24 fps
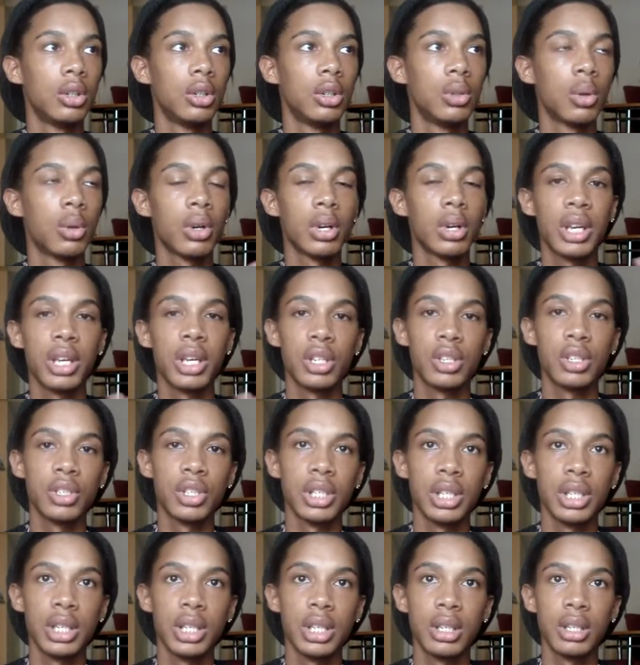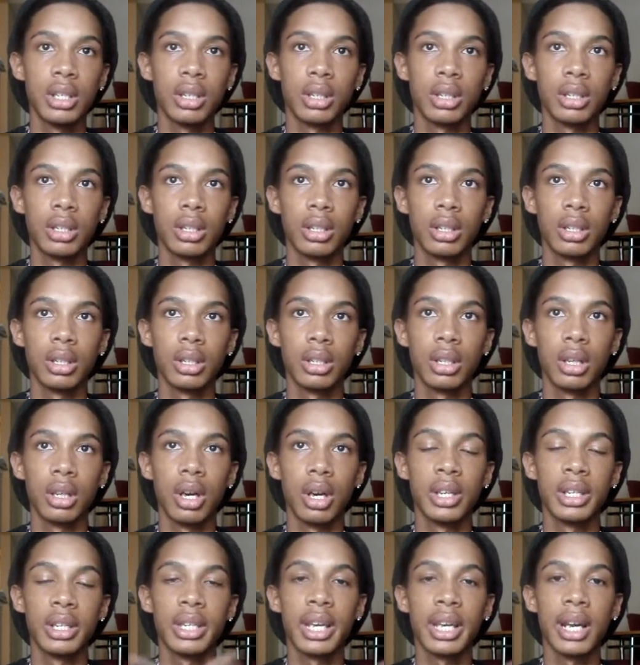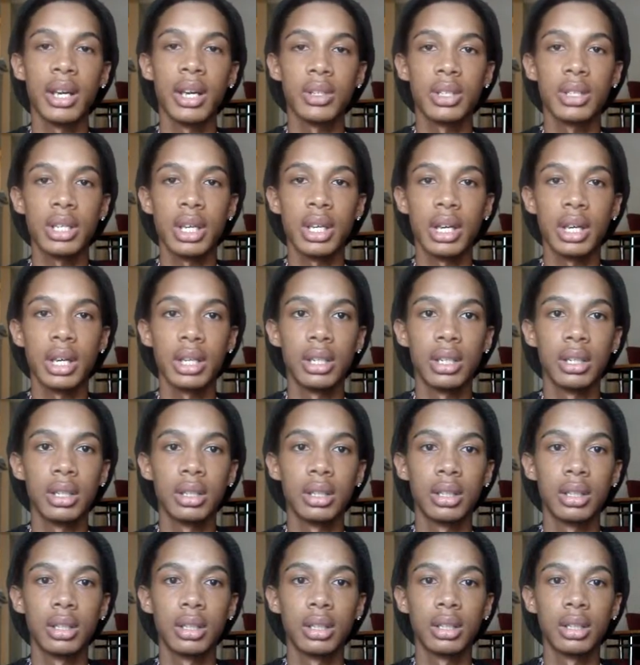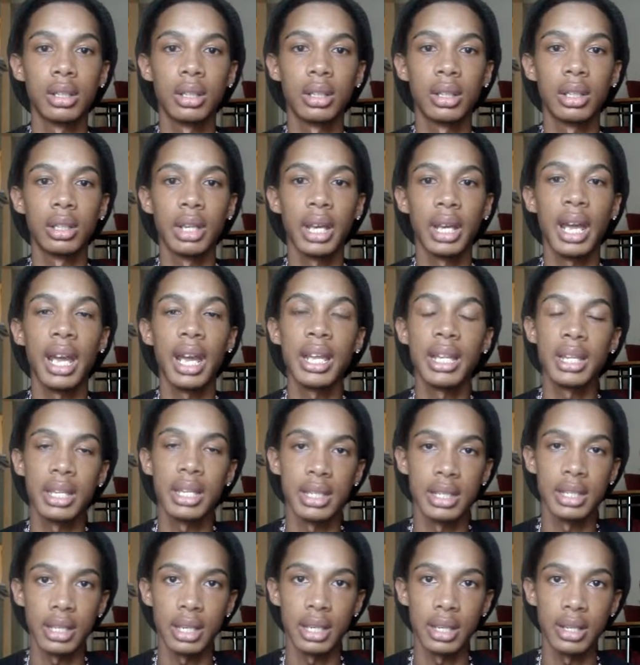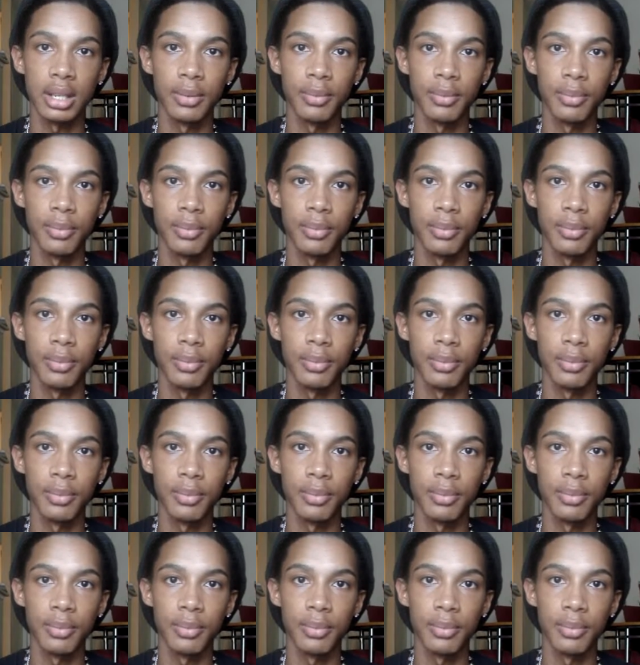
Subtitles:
your energy on the outside and the inside.